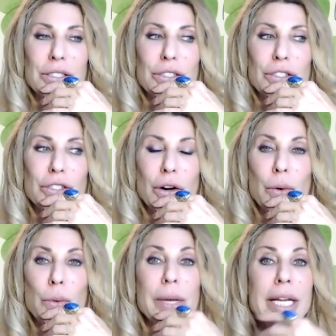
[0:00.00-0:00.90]
so
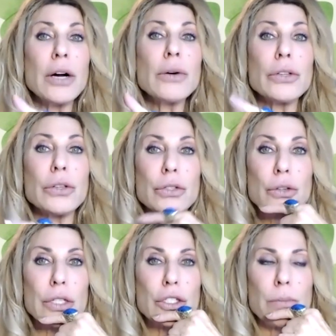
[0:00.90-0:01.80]
we don't use
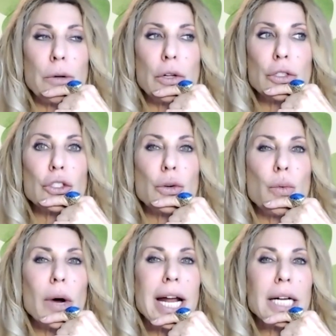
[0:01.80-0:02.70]
crystal bowls. So
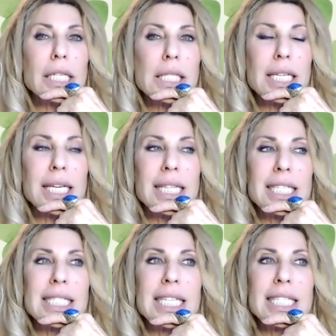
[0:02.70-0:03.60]
what else can
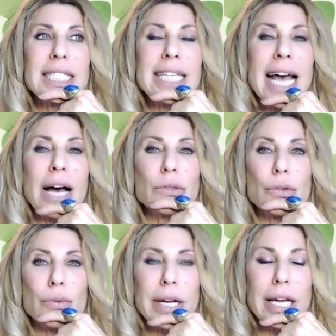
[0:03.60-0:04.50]
this sound
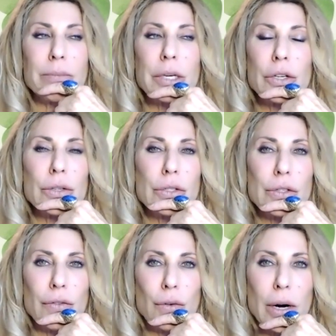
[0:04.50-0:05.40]
ring be
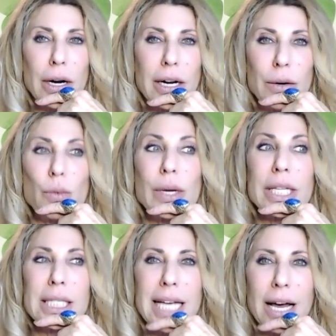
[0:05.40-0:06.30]
used for
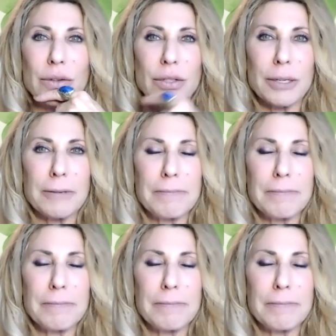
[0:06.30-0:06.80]
with sound? It's,